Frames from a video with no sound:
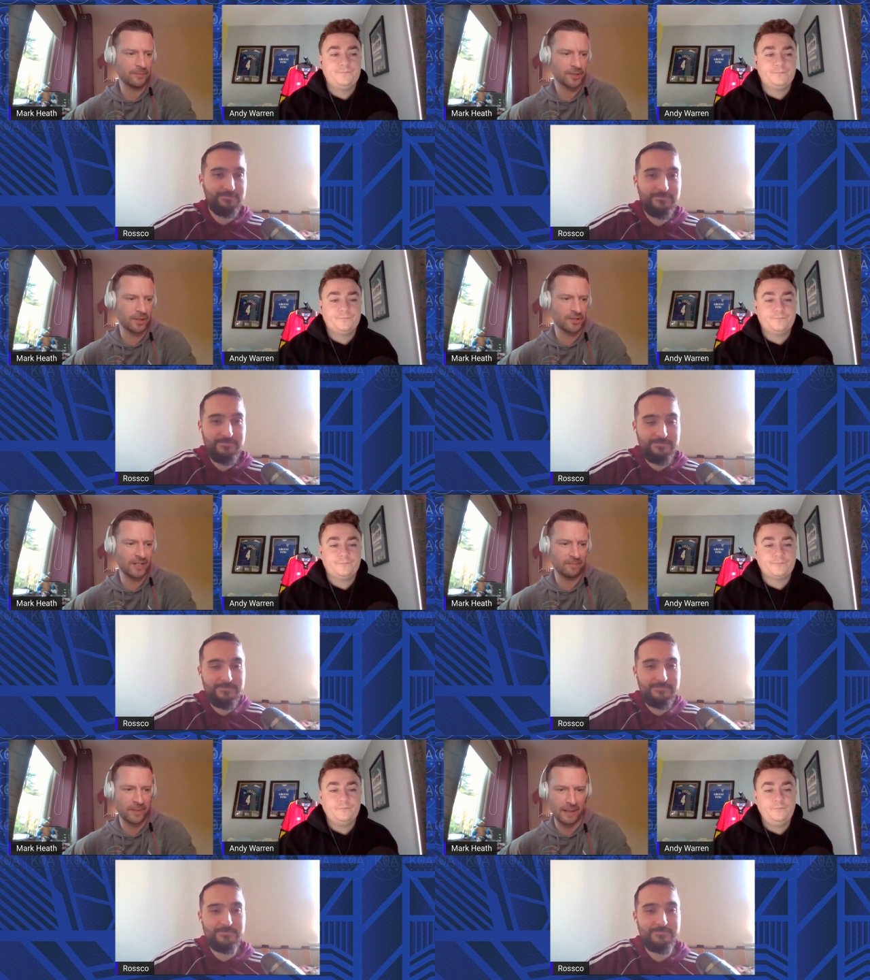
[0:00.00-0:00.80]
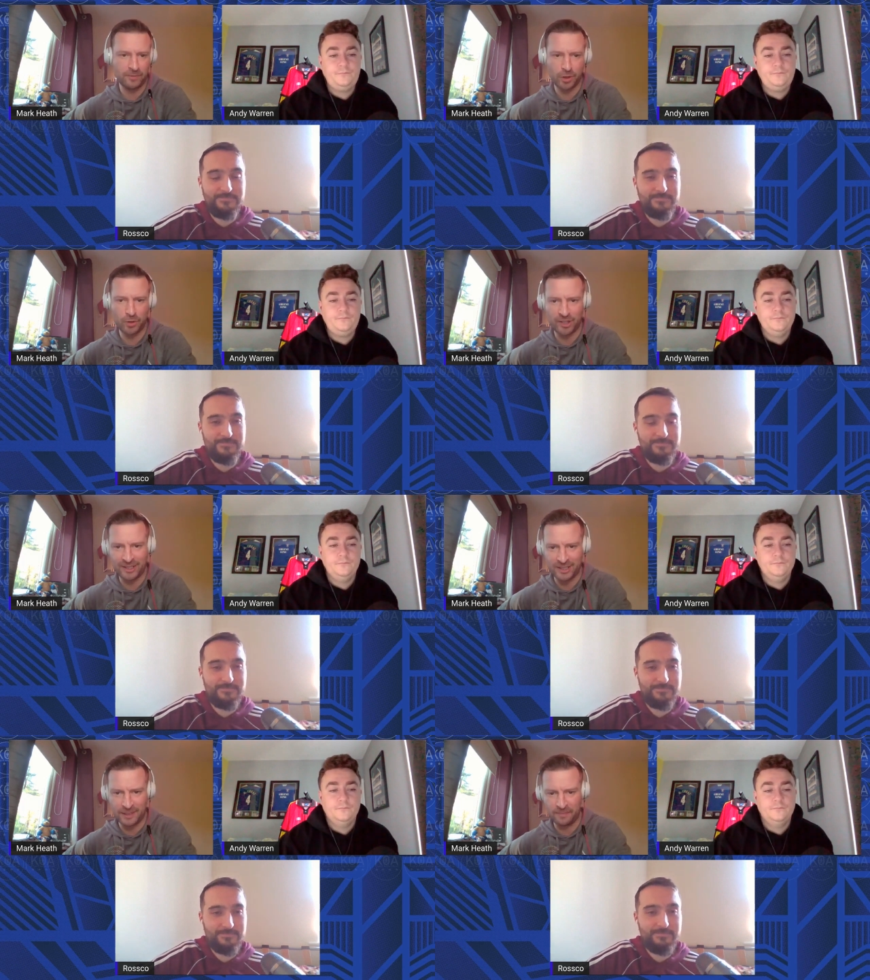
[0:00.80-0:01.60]
Speaker 1: So 7 p.m. Tuesday,
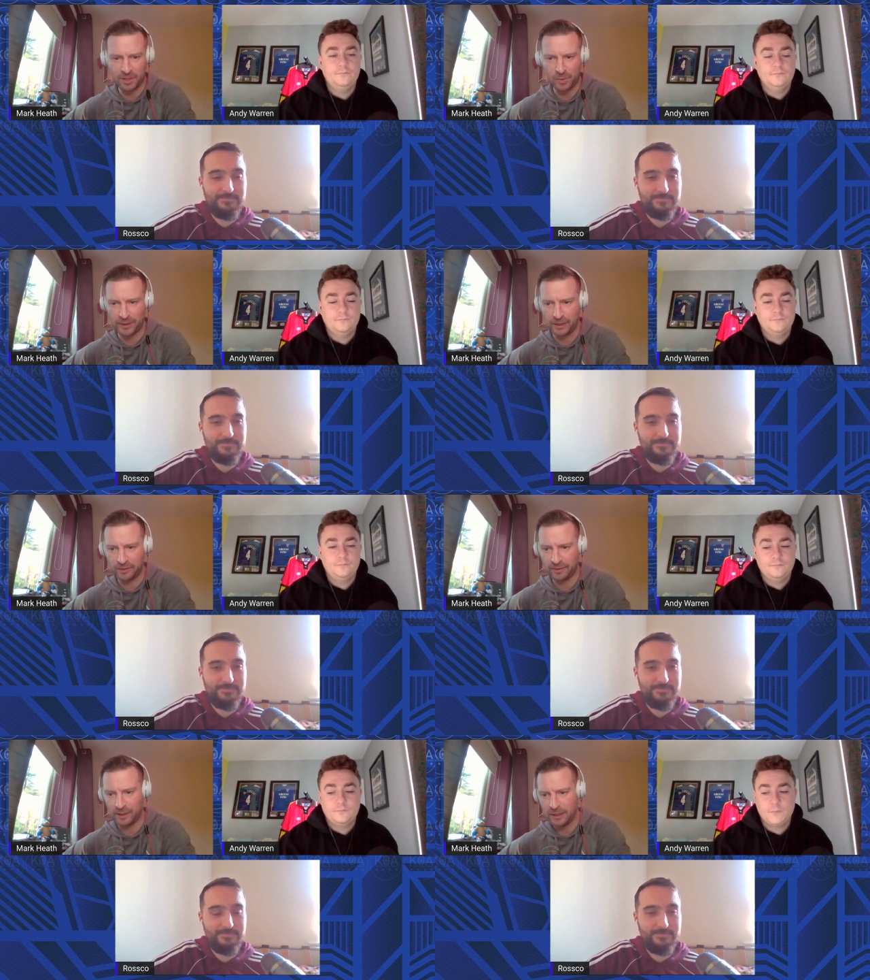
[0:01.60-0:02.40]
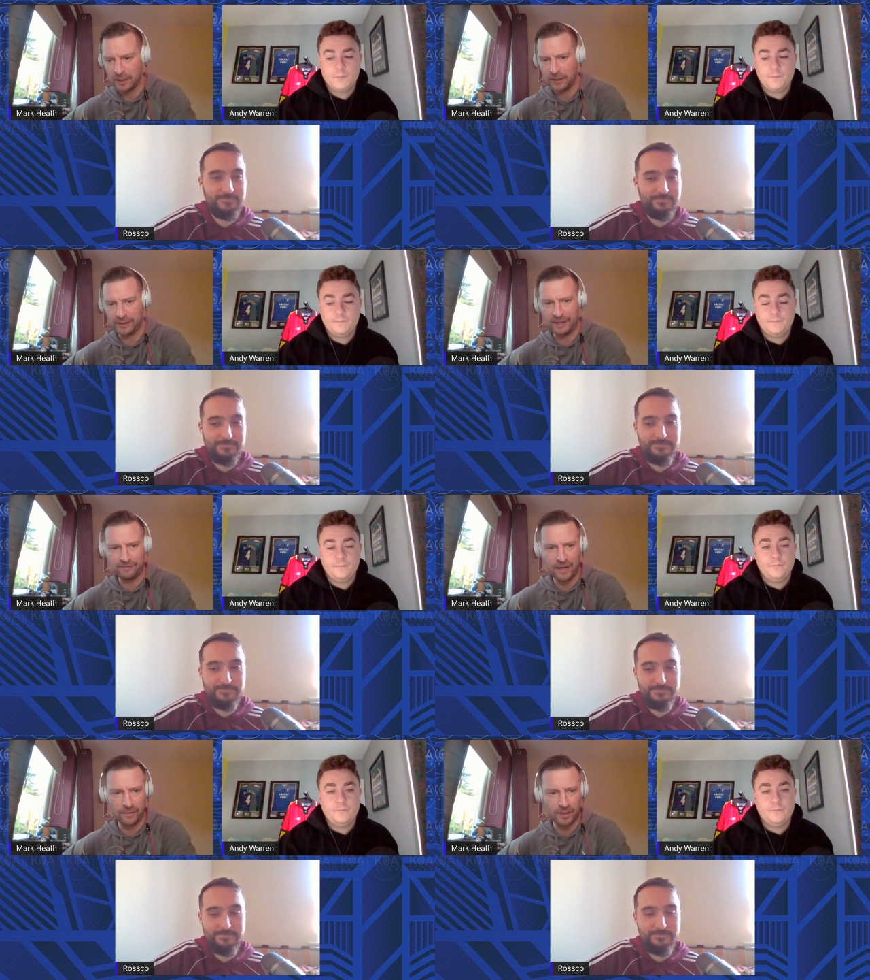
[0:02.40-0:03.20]
December the 20th, on our
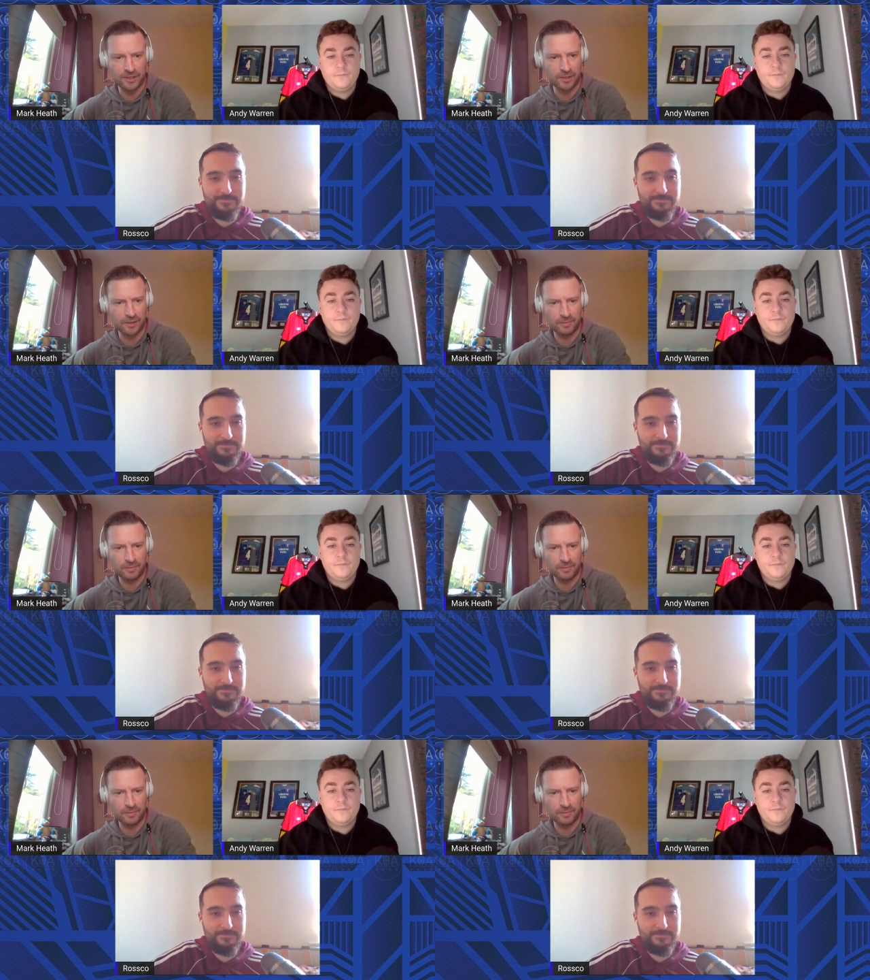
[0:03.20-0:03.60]
various